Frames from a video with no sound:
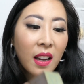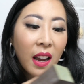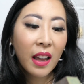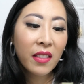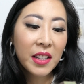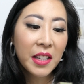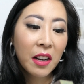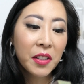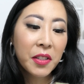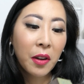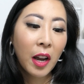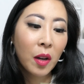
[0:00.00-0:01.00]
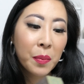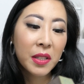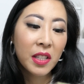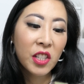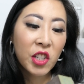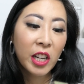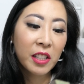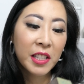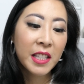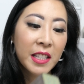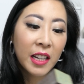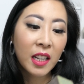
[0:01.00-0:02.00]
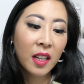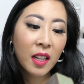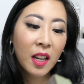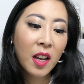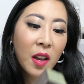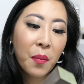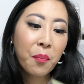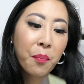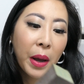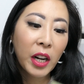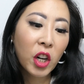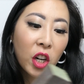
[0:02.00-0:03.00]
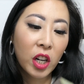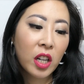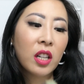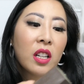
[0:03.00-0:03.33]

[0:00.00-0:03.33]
And this also helps the gel stick better